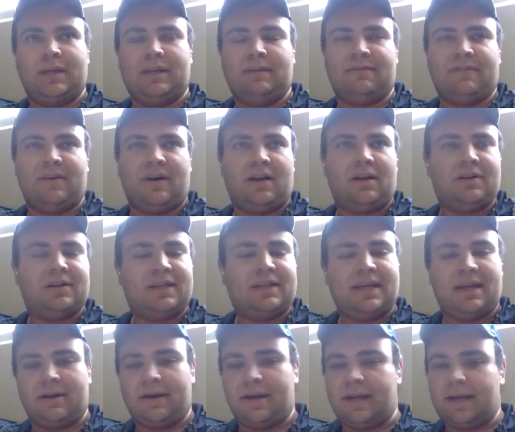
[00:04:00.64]
followed
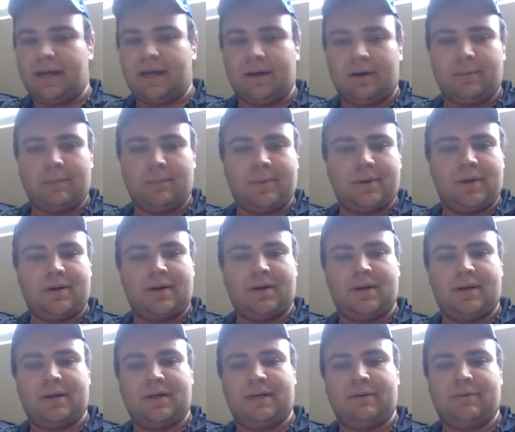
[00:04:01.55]
Gary
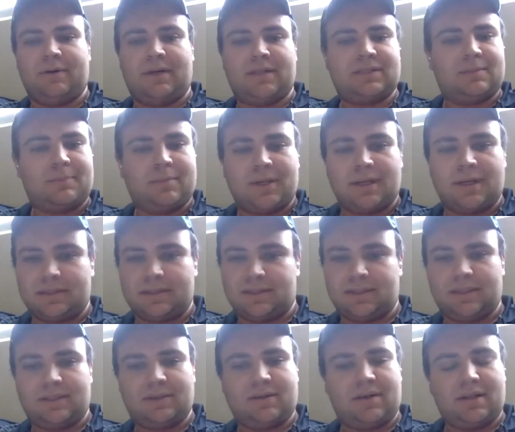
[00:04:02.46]
Halbert and Russell
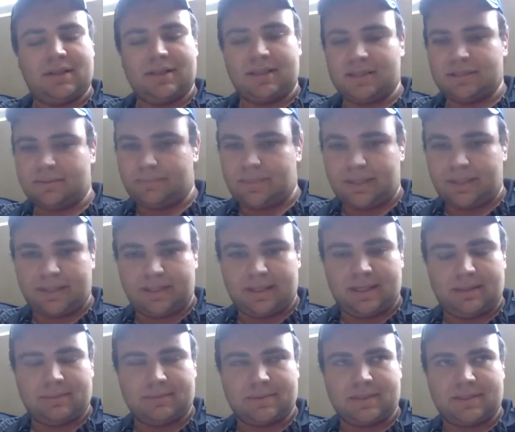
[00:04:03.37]
Brunson, all these big
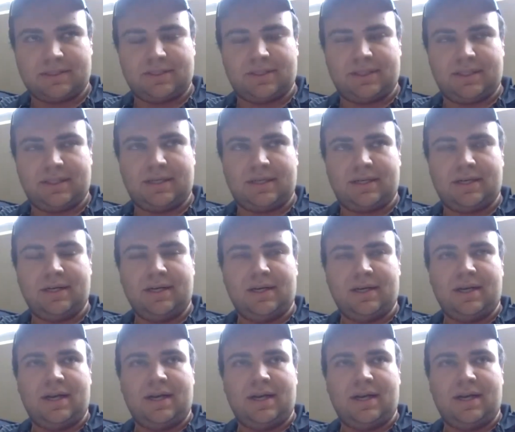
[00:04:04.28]
names that you hear.